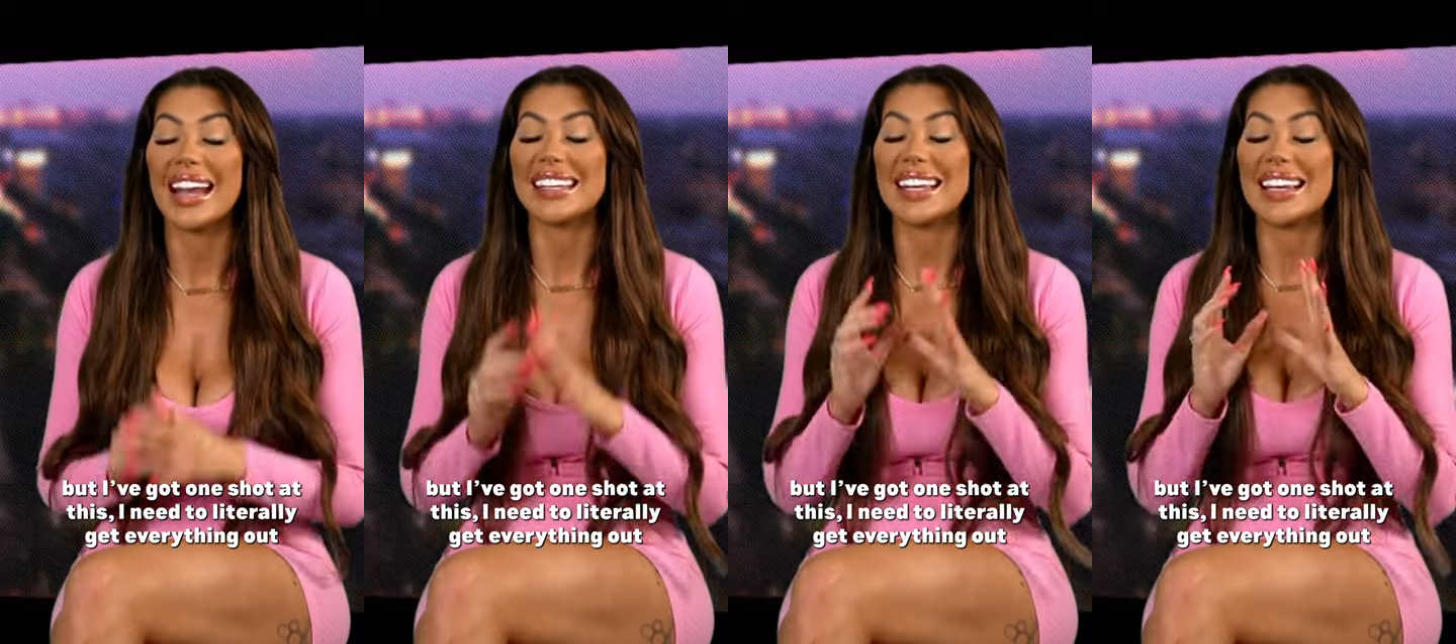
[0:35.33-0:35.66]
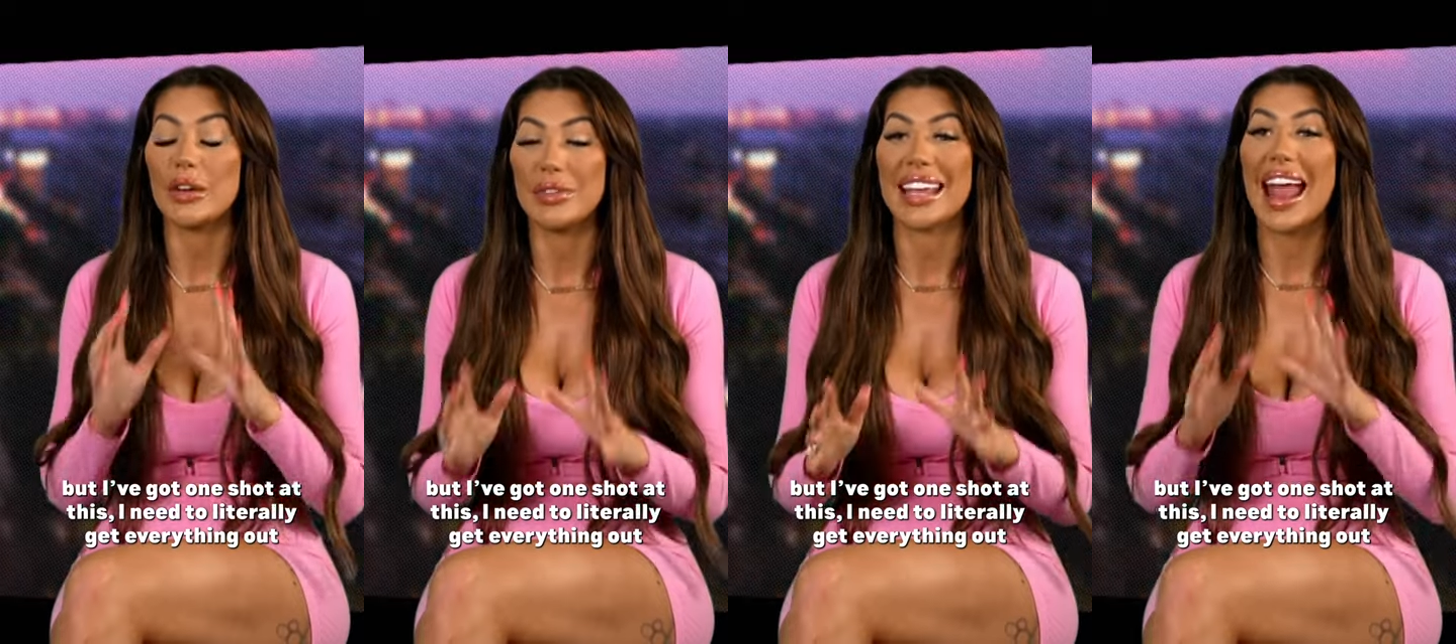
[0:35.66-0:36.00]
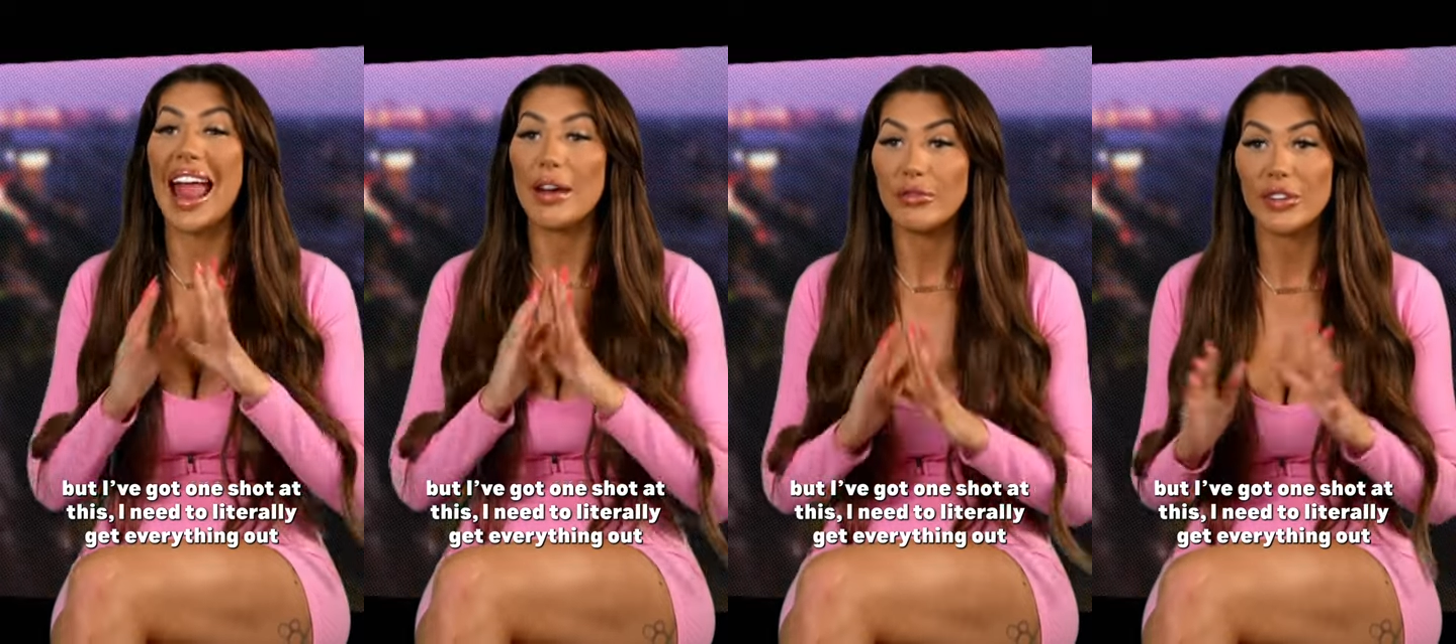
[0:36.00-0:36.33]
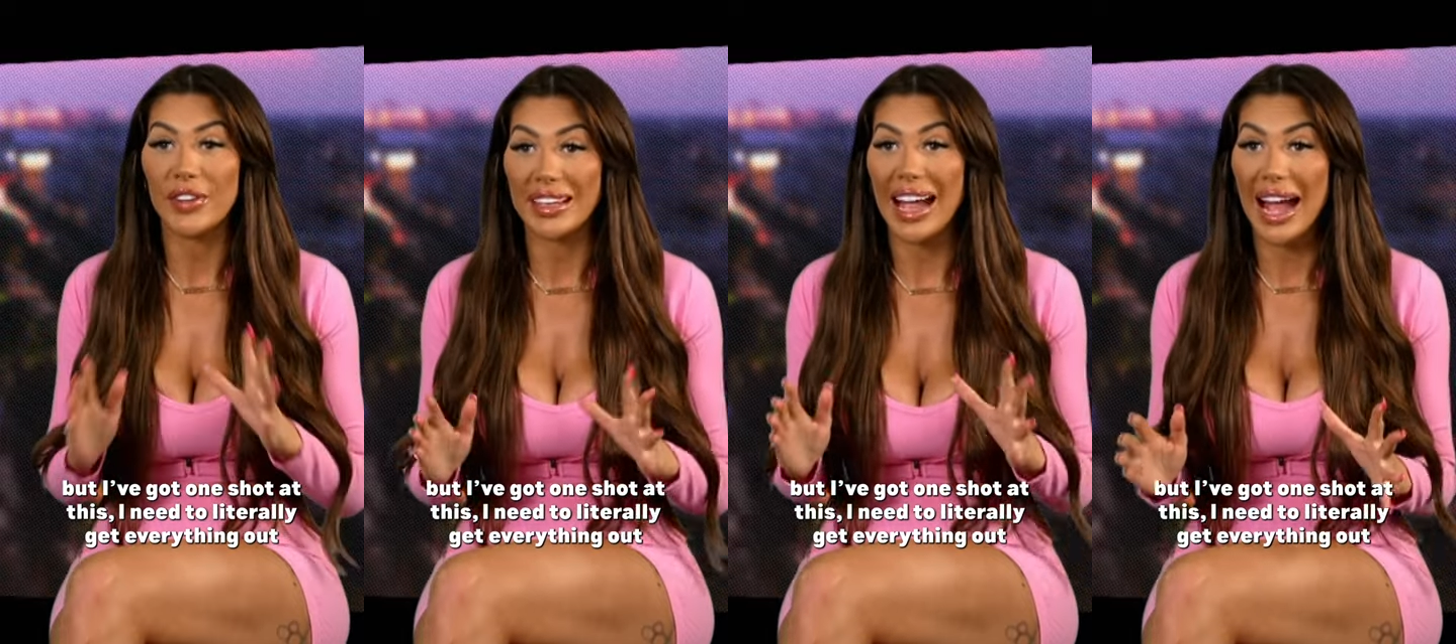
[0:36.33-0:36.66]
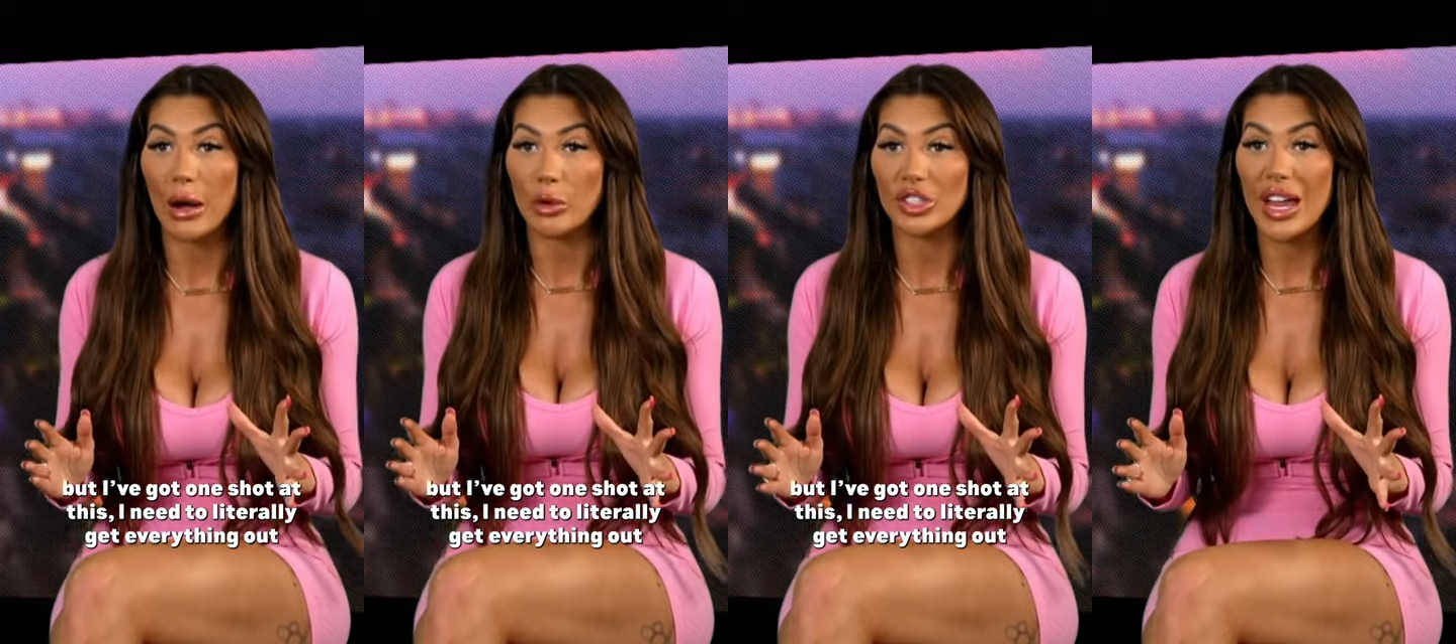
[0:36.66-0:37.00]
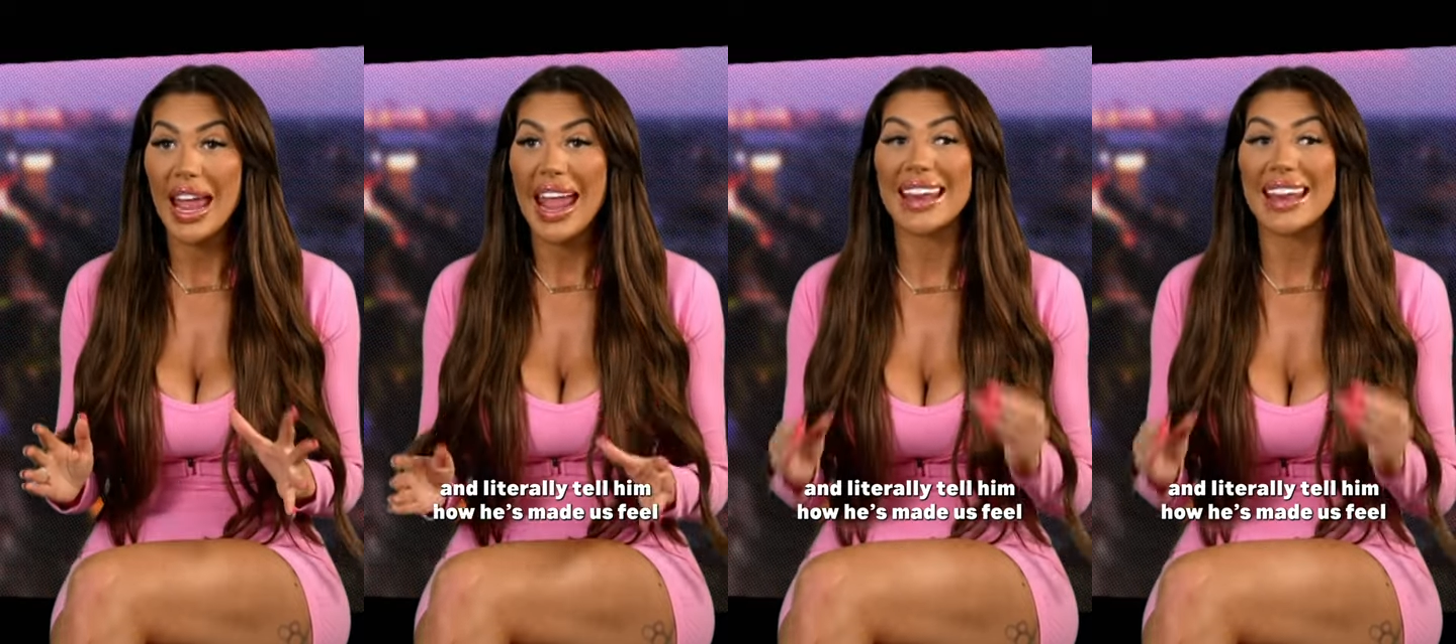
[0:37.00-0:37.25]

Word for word: I need to literally get everything out